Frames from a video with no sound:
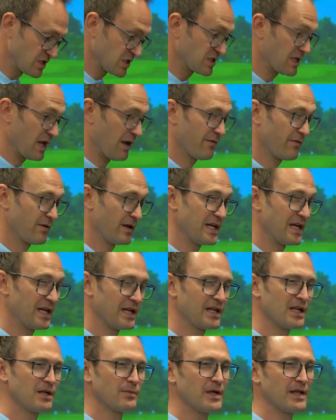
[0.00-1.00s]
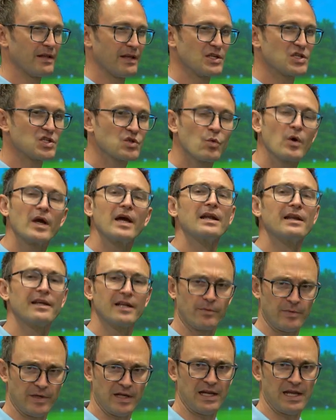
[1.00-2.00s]
is definitely a little bit, they swing a
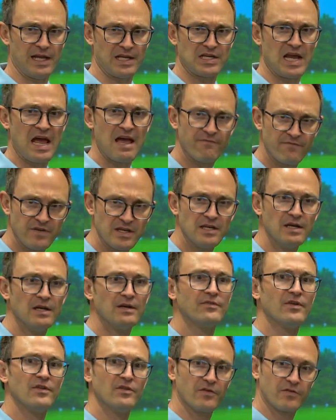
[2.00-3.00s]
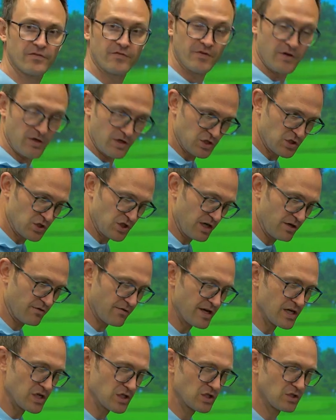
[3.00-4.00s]
little bit less heavy than the first
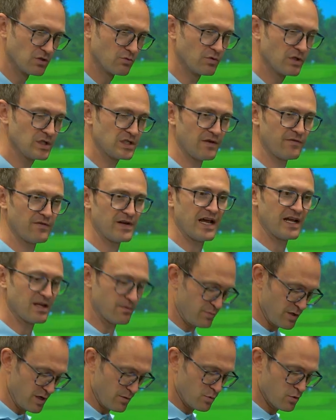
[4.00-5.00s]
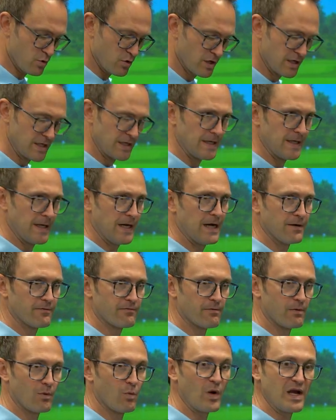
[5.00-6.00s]
generation. It definitely had a bit more,
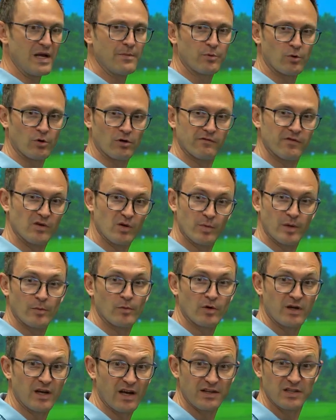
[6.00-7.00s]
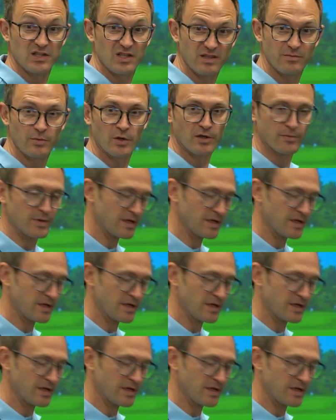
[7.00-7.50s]
from a weight point of view, a bit more guts in the bottom